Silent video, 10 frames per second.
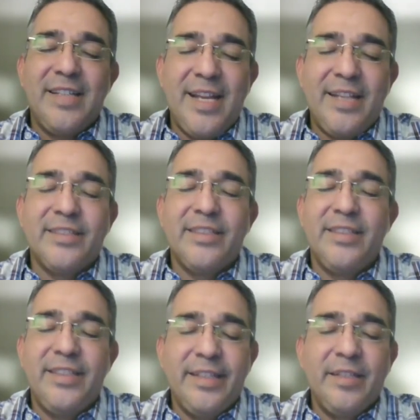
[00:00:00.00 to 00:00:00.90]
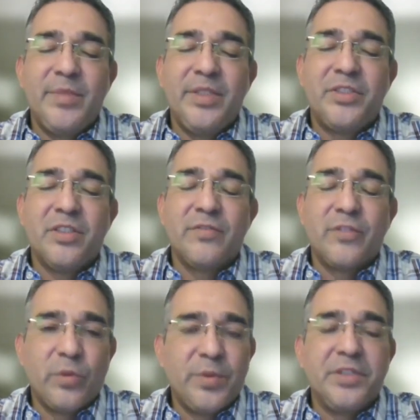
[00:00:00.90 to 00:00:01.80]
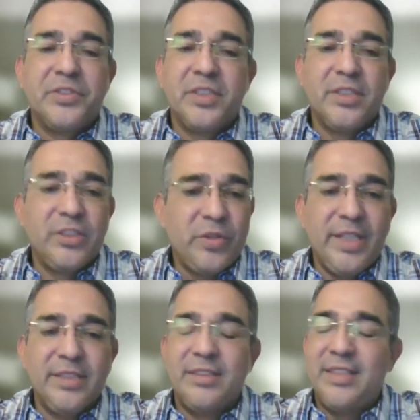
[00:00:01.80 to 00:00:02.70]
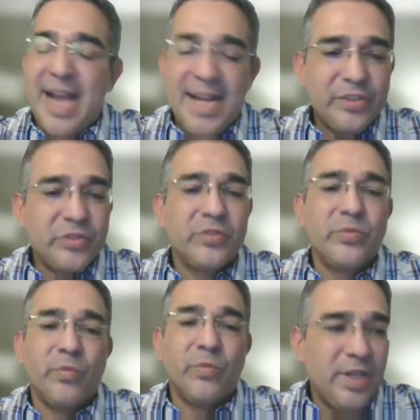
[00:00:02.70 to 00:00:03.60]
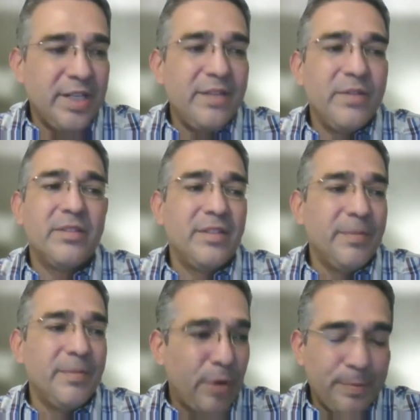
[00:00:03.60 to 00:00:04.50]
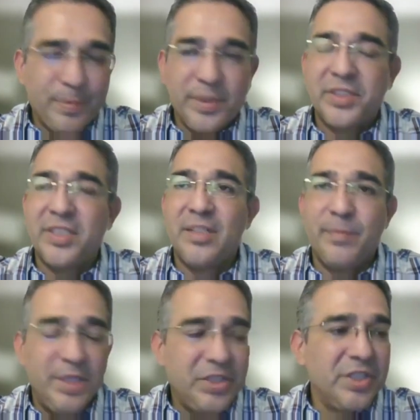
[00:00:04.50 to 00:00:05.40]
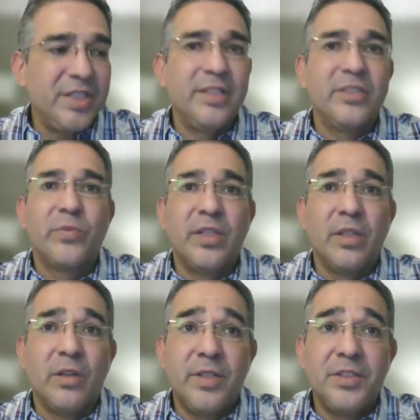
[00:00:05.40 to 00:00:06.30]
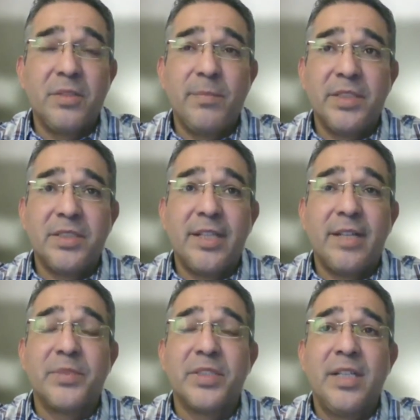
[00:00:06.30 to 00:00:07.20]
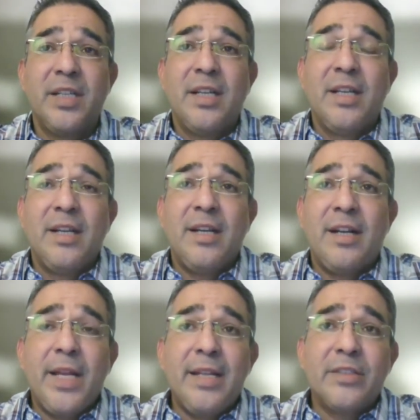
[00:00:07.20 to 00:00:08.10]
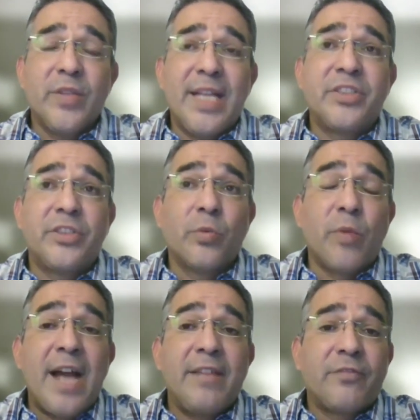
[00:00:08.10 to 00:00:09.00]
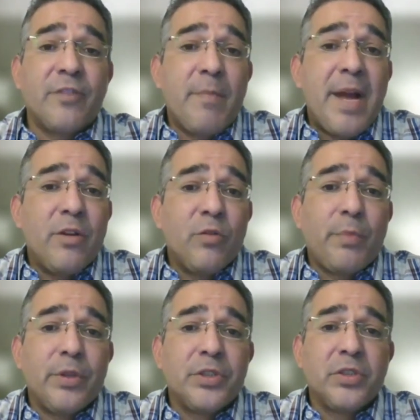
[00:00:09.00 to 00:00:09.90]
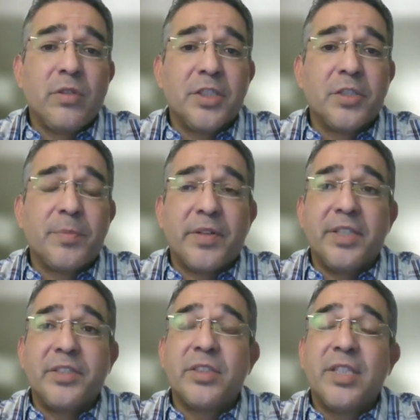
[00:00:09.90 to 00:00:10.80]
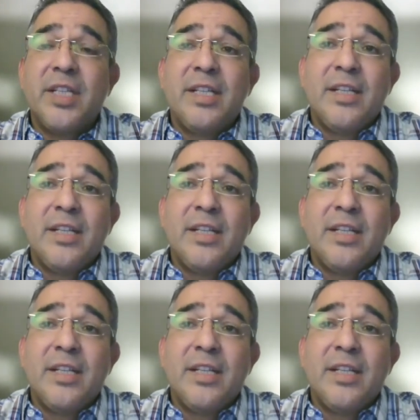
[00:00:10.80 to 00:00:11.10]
enhancing the image of careers in the trades. That's what the purpose and the mission is with Learnings and Missteps. And so that's derived from my own personal experience.